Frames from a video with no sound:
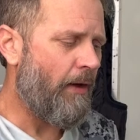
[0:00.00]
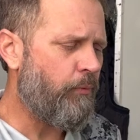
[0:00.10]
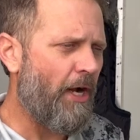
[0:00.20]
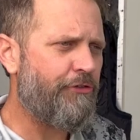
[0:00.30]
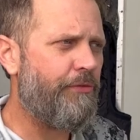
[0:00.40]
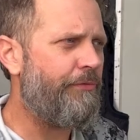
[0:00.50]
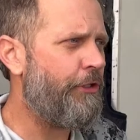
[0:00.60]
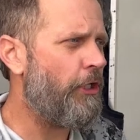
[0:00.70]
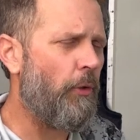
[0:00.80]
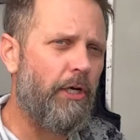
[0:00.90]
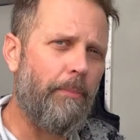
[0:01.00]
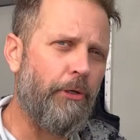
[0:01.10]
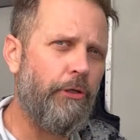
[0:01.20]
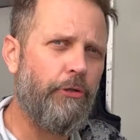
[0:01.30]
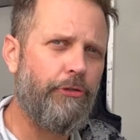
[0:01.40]
watched a video a couple
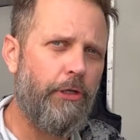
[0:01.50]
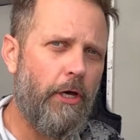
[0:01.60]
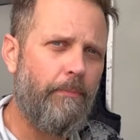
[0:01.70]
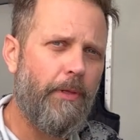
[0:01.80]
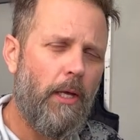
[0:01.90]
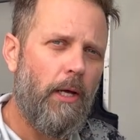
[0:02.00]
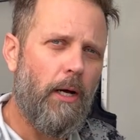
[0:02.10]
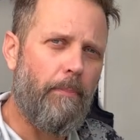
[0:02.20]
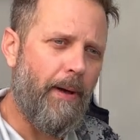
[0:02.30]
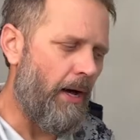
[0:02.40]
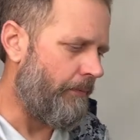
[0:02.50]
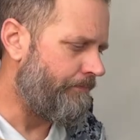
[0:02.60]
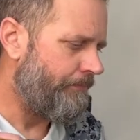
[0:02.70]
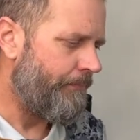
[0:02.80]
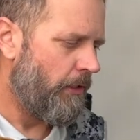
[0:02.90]
years ago about
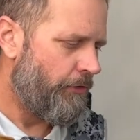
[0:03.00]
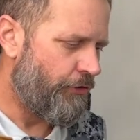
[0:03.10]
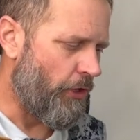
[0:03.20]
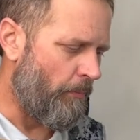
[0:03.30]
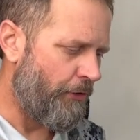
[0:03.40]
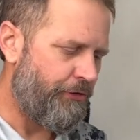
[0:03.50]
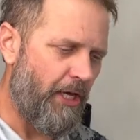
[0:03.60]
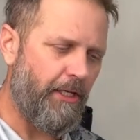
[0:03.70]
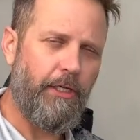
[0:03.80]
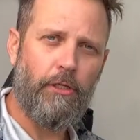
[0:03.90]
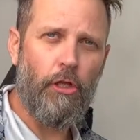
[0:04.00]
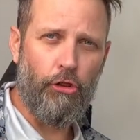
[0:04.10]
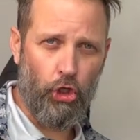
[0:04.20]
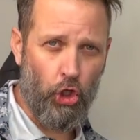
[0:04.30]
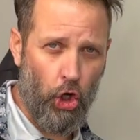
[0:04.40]
someone taking
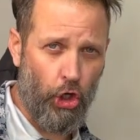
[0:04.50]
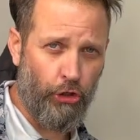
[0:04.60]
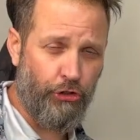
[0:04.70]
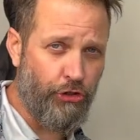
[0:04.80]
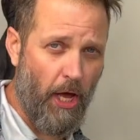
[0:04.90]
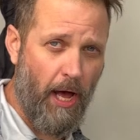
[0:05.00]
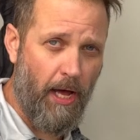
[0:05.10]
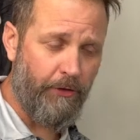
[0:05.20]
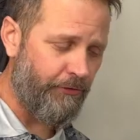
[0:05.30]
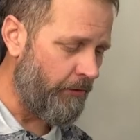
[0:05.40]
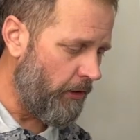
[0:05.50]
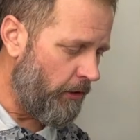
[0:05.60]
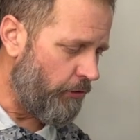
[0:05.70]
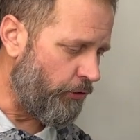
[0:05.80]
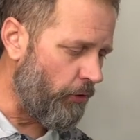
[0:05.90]
the large size
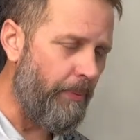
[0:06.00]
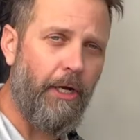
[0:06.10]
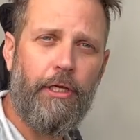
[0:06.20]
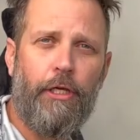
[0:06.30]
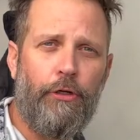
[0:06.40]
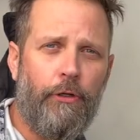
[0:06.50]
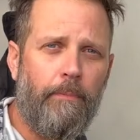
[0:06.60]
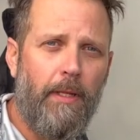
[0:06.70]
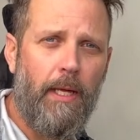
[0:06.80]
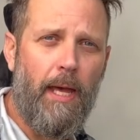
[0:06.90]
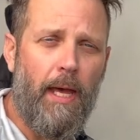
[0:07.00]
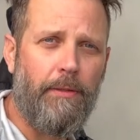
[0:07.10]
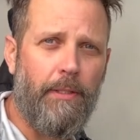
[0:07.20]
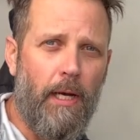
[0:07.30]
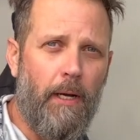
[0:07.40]
Little Buddy heater,
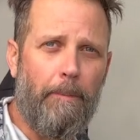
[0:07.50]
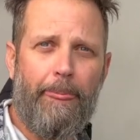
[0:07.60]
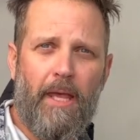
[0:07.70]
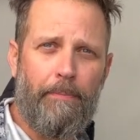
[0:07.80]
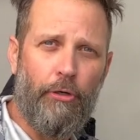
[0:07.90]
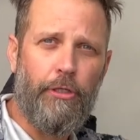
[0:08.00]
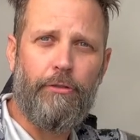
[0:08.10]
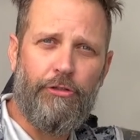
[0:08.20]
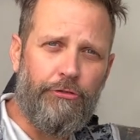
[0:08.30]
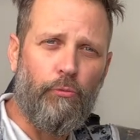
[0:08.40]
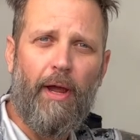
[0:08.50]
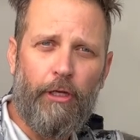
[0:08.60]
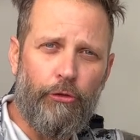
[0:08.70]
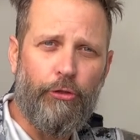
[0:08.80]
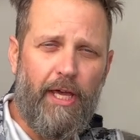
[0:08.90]
and they put it in just a
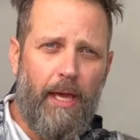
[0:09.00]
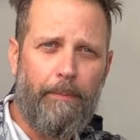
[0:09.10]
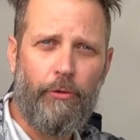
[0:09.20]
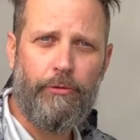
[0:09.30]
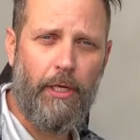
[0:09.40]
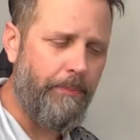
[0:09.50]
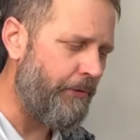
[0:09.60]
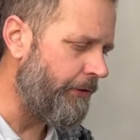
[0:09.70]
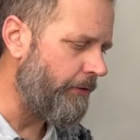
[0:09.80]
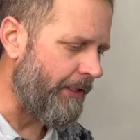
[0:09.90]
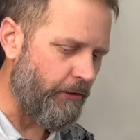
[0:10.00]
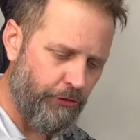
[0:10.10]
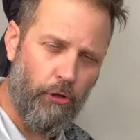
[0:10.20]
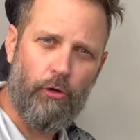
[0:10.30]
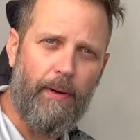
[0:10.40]
regular camper type of deal, like a
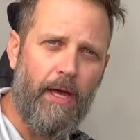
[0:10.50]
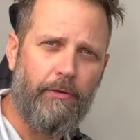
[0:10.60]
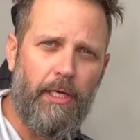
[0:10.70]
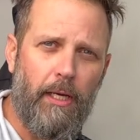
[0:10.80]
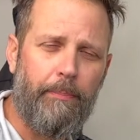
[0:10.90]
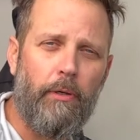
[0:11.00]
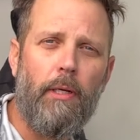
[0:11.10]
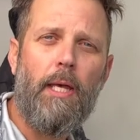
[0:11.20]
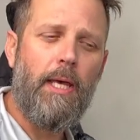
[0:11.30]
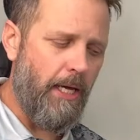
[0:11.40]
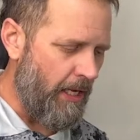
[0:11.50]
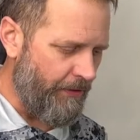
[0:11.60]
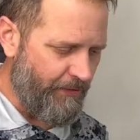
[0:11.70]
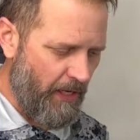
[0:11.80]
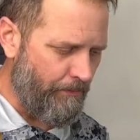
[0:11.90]
tow around camper,
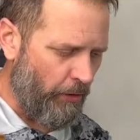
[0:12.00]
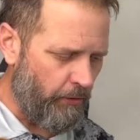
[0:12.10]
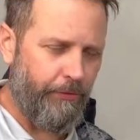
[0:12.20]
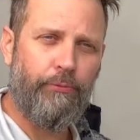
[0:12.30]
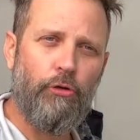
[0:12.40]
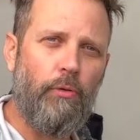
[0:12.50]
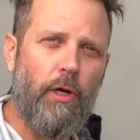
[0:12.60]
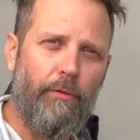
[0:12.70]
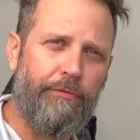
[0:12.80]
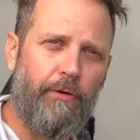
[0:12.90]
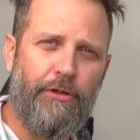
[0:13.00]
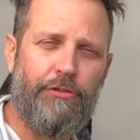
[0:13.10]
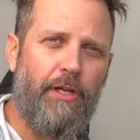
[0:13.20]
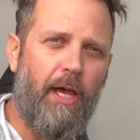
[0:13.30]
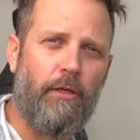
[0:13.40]
and they burnt through a
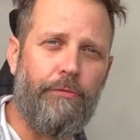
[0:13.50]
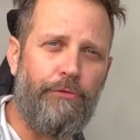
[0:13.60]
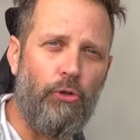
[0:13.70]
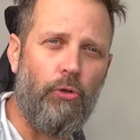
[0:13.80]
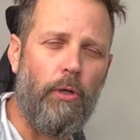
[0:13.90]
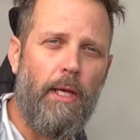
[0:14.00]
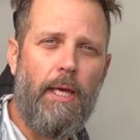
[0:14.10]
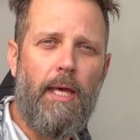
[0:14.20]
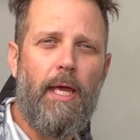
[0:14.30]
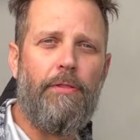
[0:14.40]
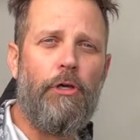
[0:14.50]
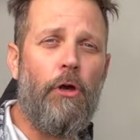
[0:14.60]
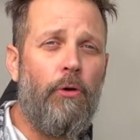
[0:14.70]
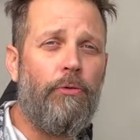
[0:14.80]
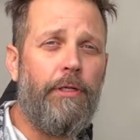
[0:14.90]
fresh tank of fuel. And
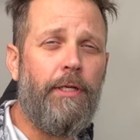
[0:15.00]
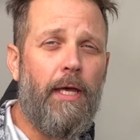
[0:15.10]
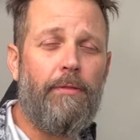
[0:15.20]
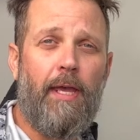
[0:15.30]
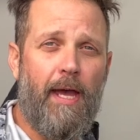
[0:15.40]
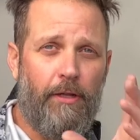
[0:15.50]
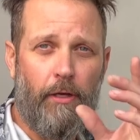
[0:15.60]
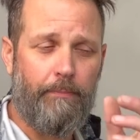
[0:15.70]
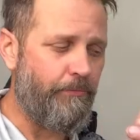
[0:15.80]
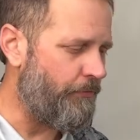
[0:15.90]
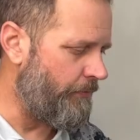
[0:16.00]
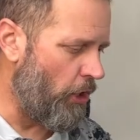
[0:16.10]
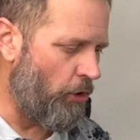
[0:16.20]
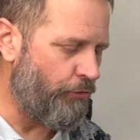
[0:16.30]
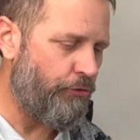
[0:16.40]
they had a
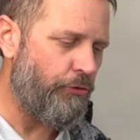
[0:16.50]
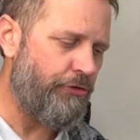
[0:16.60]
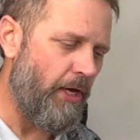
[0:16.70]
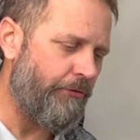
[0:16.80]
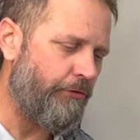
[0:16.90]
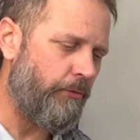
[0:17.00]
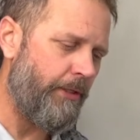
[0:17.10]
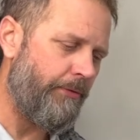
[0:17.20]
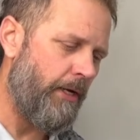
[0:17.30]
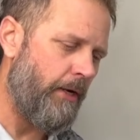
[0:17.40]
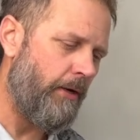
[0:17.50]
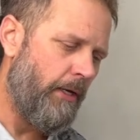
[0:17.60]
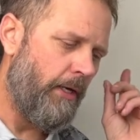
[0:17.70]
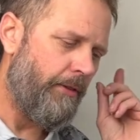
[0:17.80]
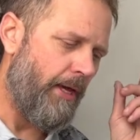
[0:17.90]
O2 sensor in there,
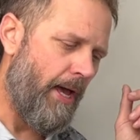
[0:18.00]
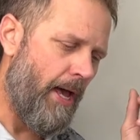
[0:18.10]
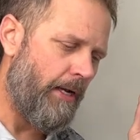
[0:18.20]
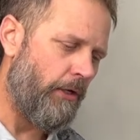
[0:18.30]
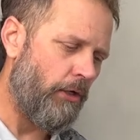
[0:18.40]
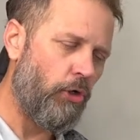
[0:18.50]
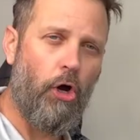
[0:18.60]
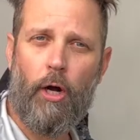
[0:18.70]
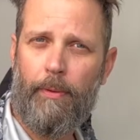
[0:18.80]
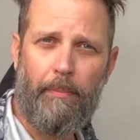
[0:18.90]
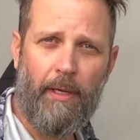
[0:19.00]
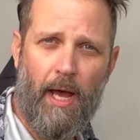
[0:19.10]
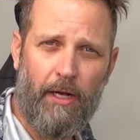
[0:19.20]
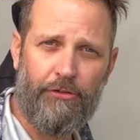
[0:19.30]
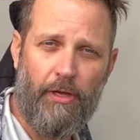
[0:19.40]
they had a carbon
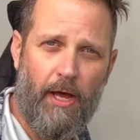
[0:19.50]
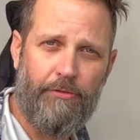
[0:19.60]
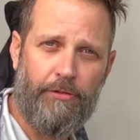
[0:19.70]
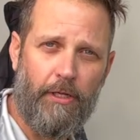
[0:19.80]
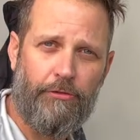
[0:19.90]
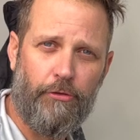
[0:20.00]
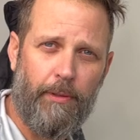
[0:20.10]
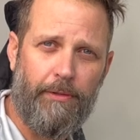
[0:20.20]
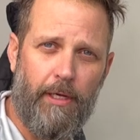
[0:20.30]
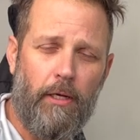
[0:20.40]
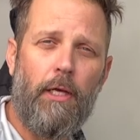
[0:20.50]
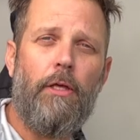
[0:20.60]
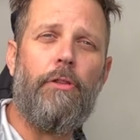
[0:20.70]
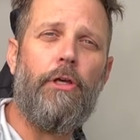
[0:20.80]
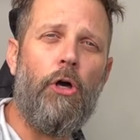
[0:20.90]
monoxide sensor in there.
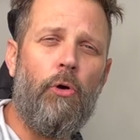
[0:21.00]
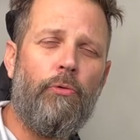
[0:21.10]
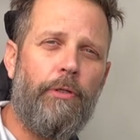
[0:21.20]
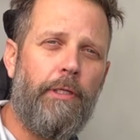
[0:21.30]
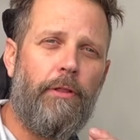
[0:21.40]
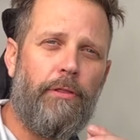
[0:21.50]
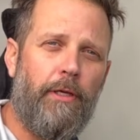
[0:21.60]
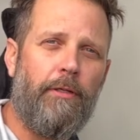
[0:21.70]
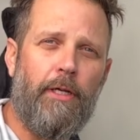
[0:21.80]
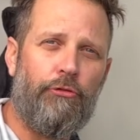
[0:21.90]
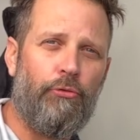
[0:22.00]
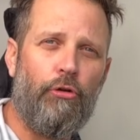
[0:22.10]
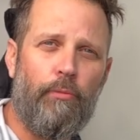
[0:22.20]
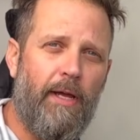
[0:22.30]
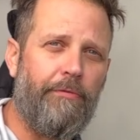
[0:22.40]
The only thing that drew
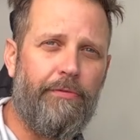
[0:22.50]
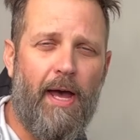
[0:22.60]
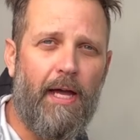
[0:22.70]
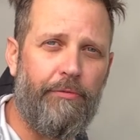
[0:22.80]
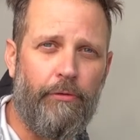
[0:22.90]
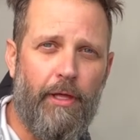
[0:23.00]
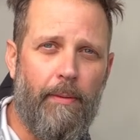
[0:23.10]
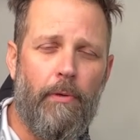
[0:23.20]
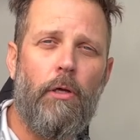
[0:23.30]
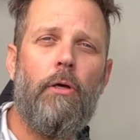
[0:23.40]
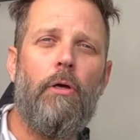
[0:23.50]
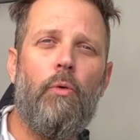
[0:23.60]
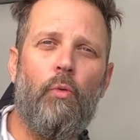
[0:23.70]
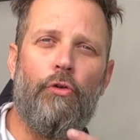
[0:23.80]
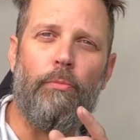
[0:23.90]
a red flag for them
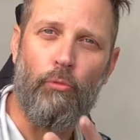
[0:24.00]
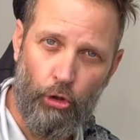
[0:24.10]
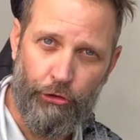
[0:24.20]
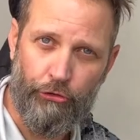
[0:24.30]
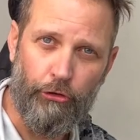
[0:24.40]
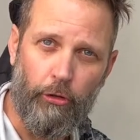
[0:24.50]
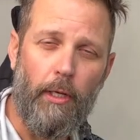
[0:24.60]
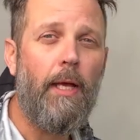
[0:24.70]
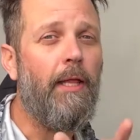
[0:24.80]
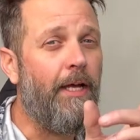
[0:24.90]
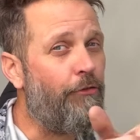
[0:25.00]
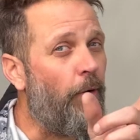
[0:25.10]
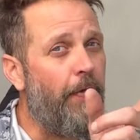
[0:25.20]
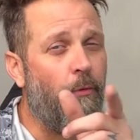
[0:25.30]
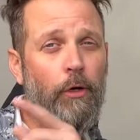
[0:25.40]
was moisture. That's
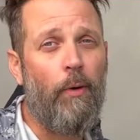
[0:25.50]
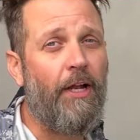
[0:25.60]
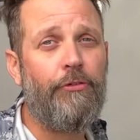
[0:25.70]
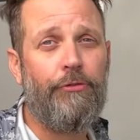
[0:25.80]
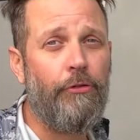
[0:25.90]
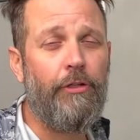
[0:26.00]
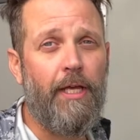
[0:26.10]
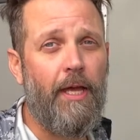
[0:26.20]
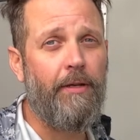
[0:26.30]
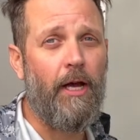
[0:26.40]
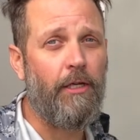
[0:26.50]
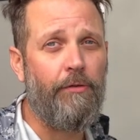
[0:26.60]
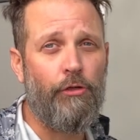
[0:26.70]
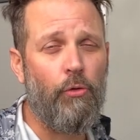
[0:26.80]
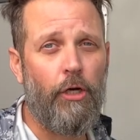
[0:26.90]
why you want to watch until the end. I'll
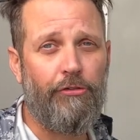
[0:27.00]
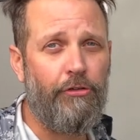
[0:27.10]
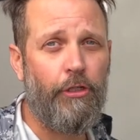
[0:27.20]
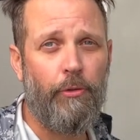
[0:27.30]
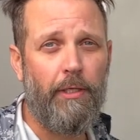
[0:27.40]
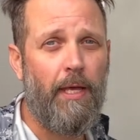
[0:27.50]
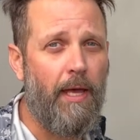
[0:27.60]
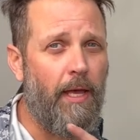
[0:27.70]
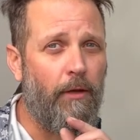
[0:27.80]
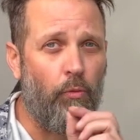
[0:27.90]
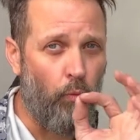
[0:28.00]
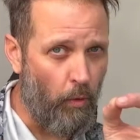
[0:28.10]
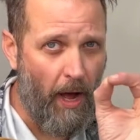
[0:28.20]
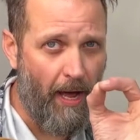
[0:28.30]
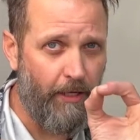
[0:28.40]
give you our secret and
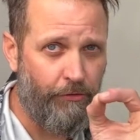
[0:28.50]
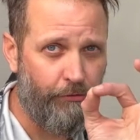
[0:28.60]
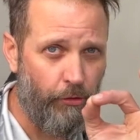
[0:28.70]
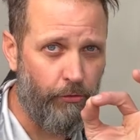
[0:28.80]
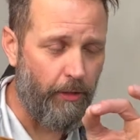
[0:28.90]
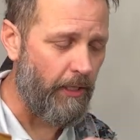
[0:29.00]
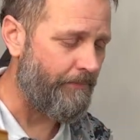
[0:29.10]
why it's so great.